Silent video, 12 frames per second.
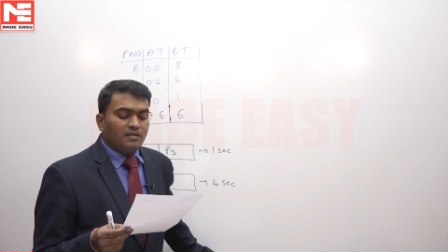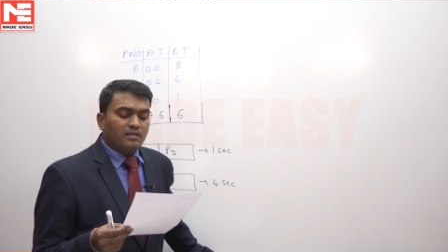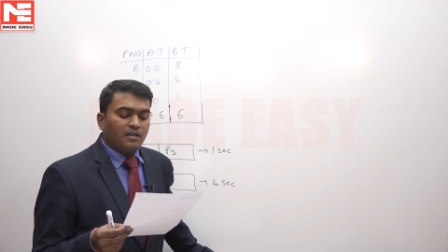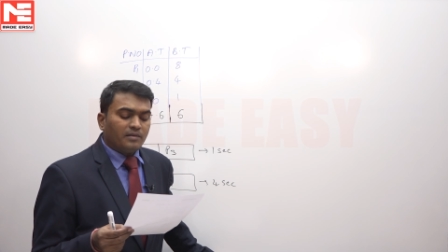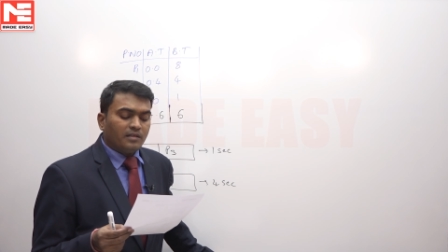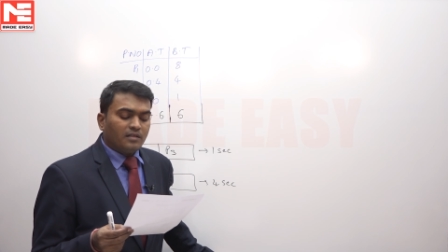in the
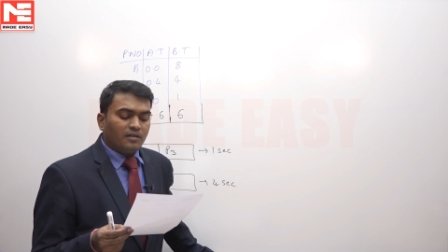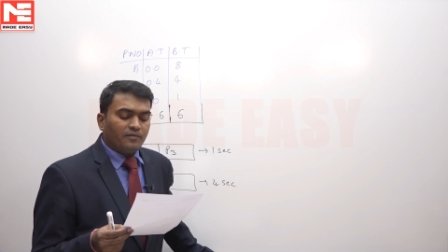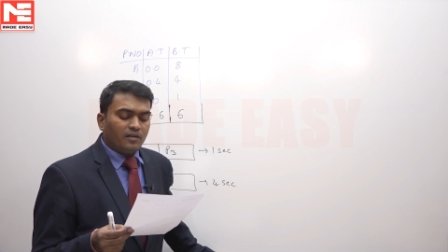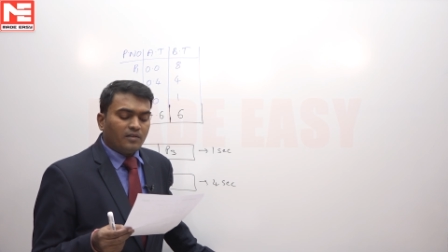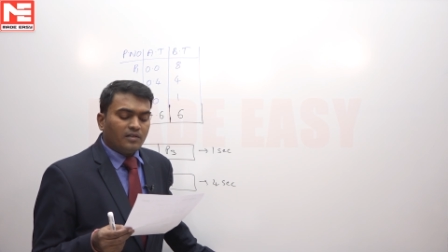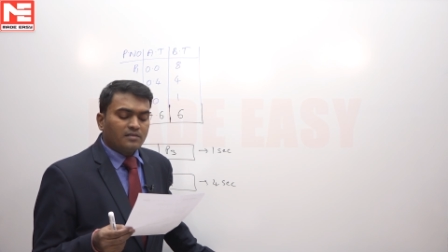same in the
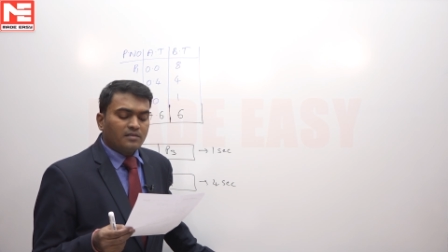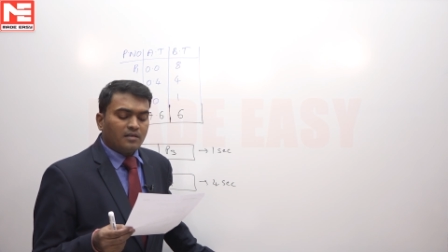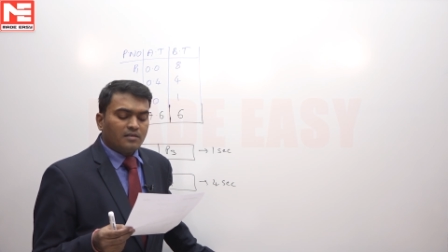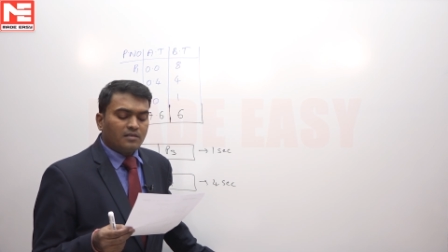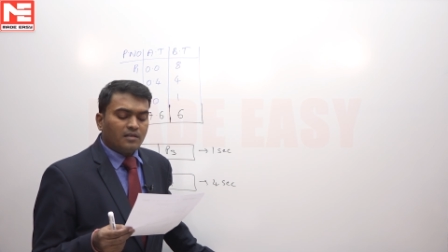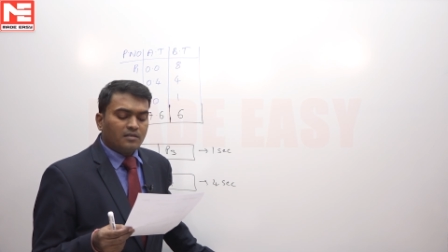following
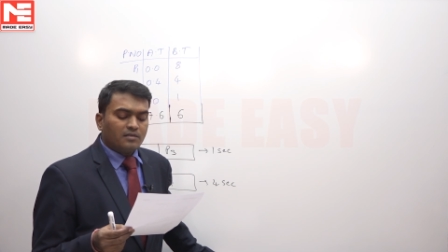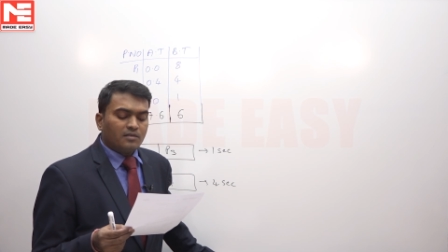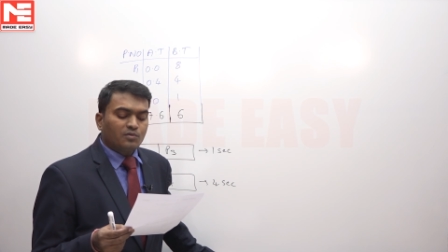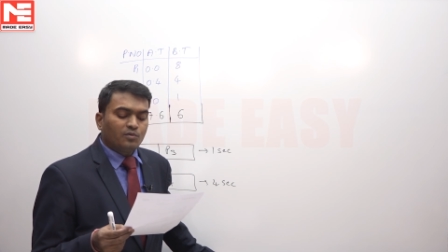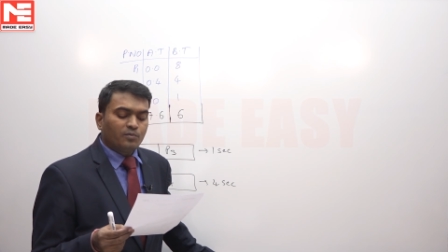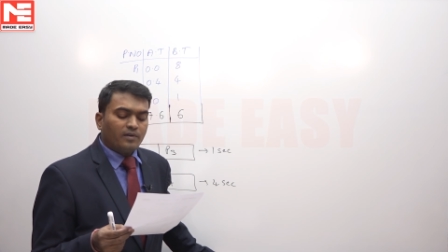strategy that are
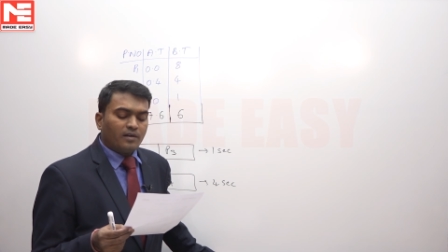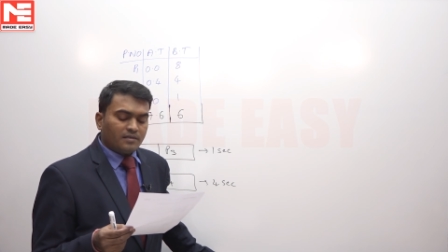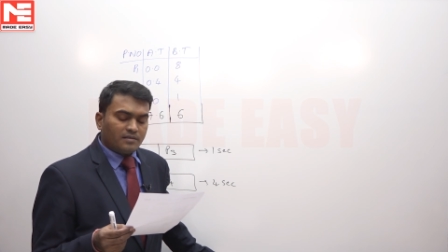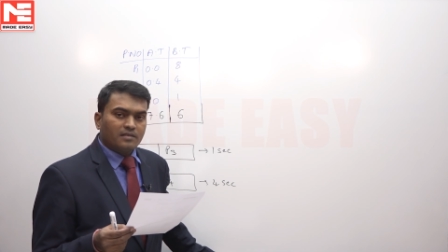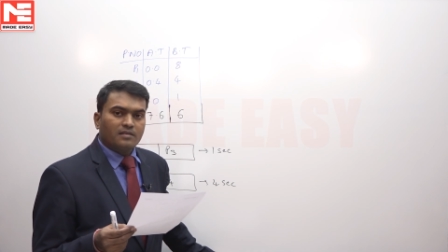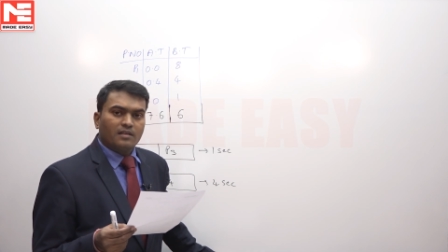two
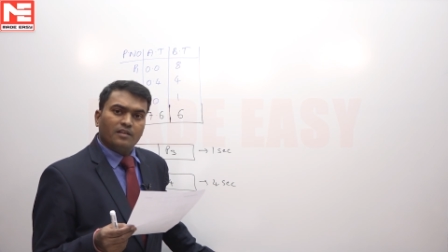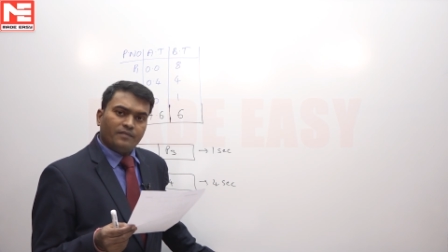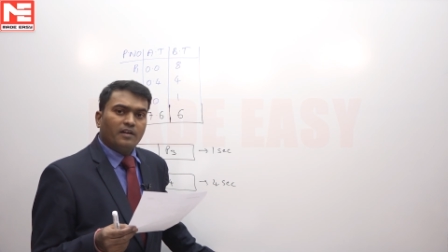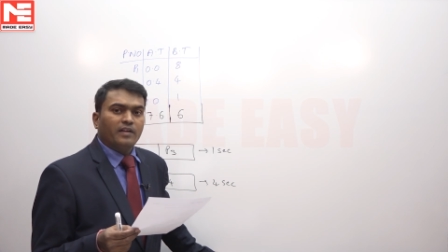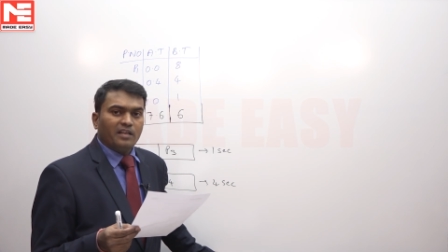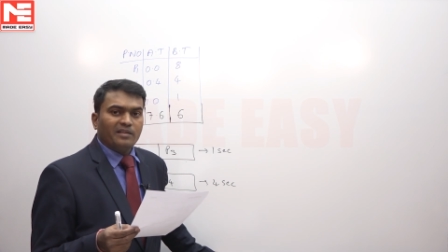processes if
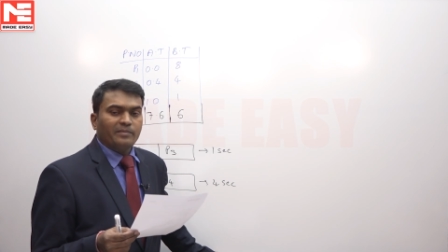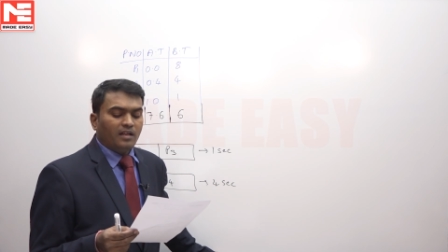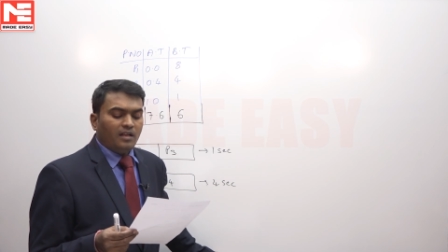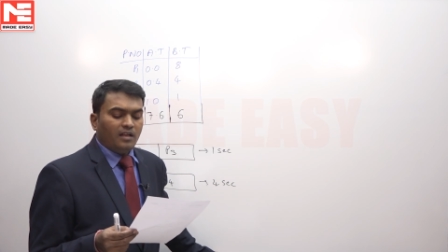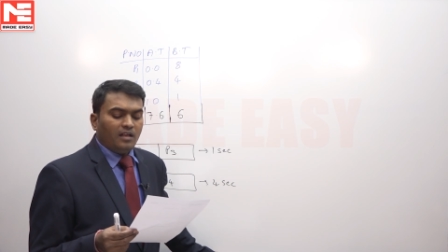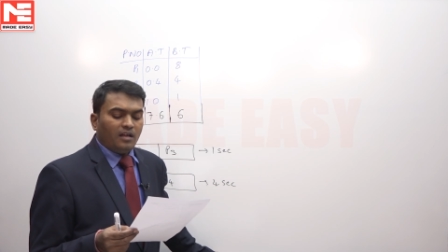available
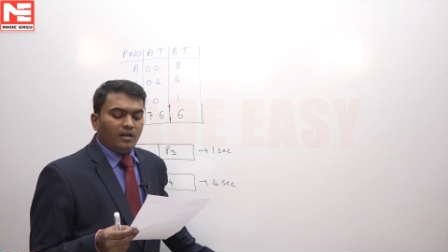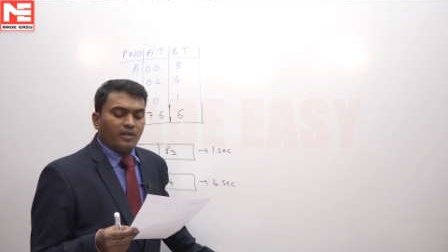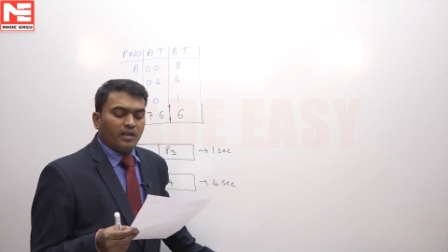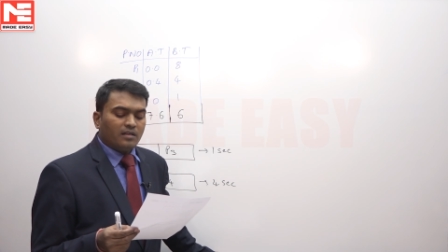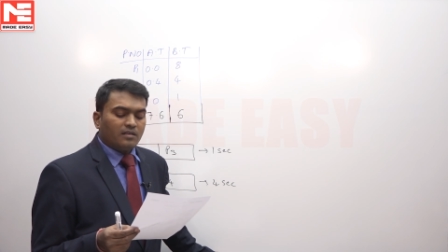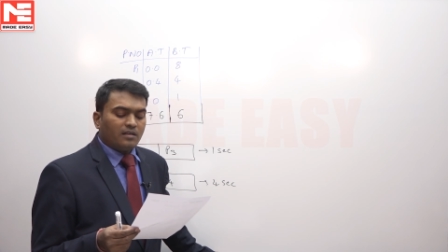
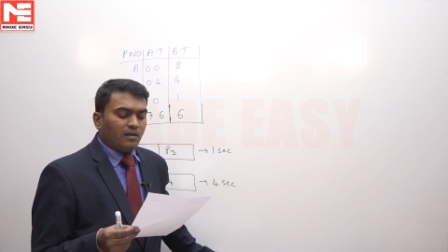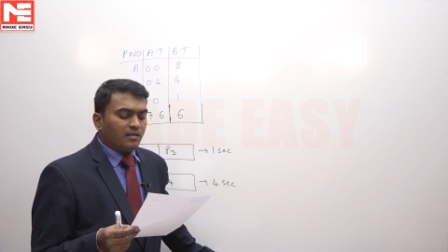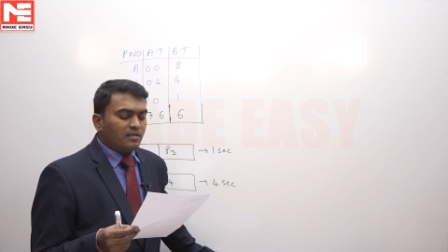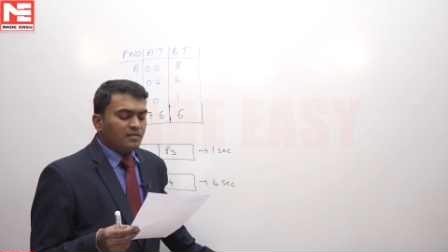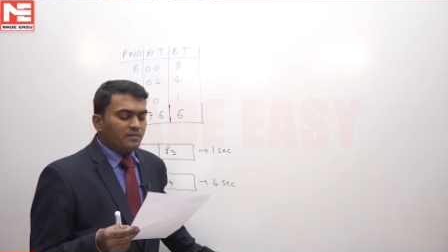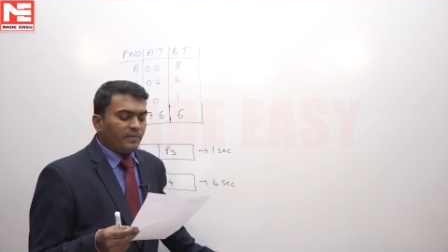okay are
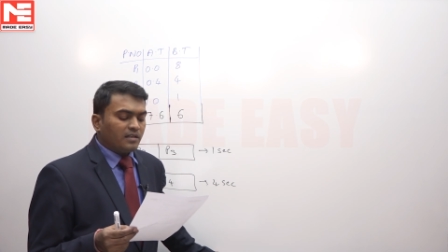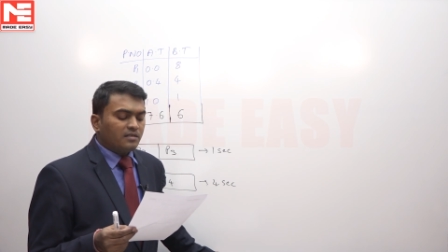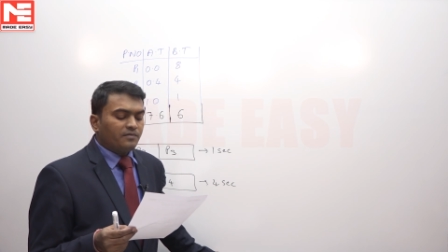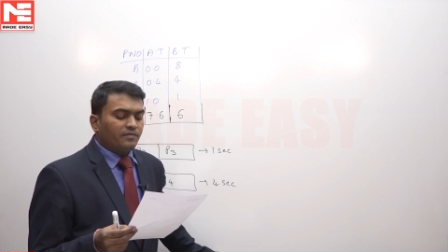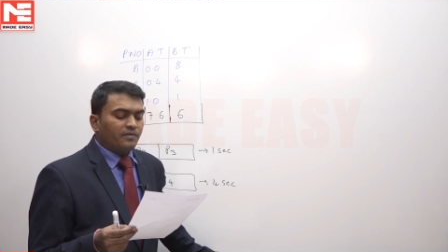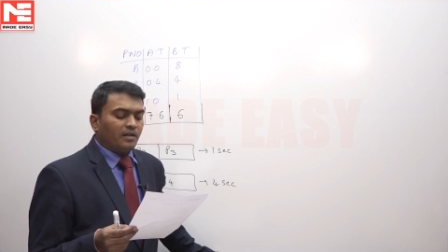
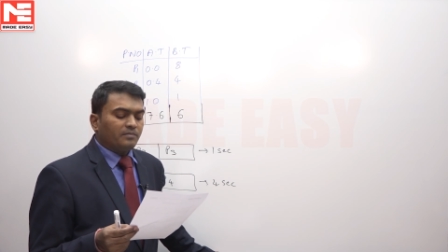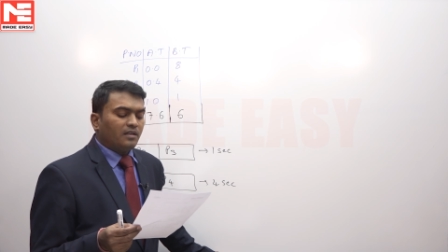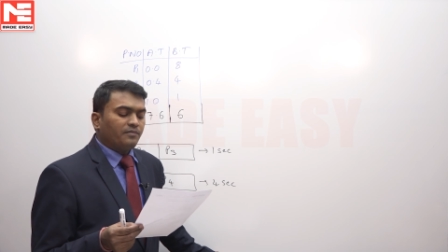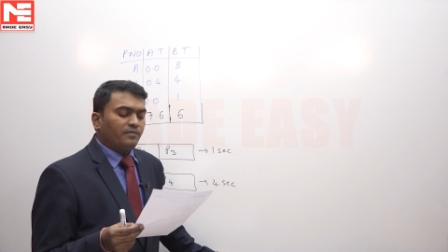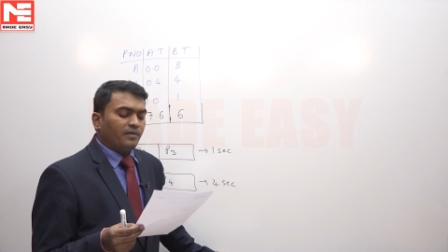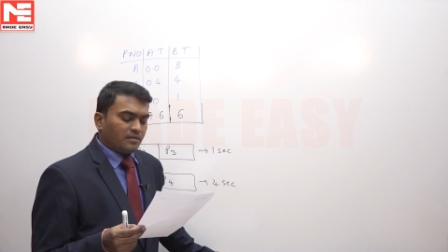dispatched from
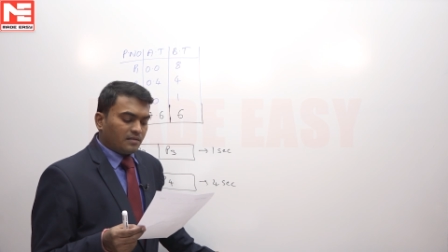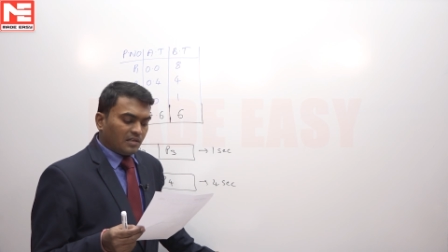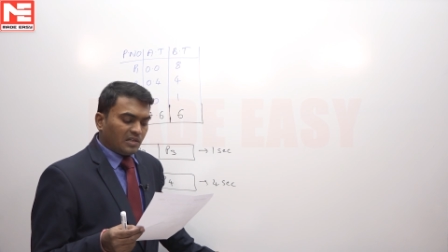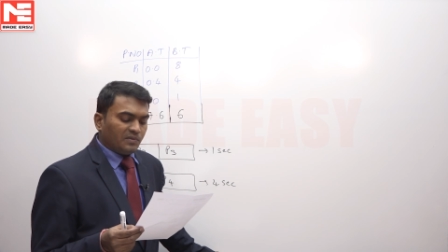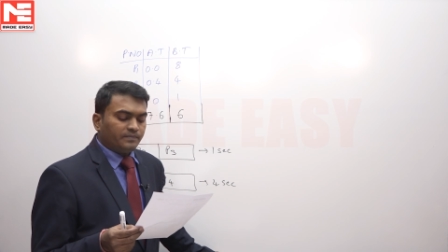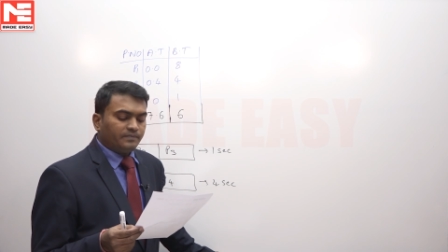the first
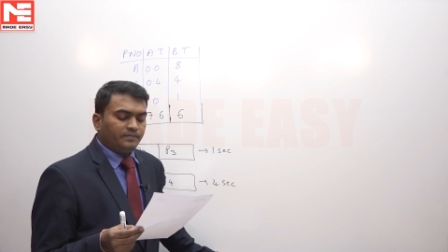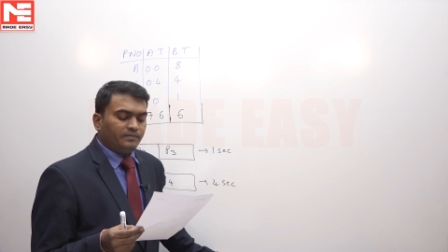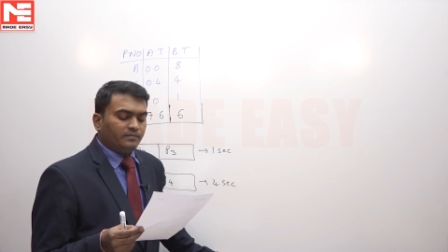queue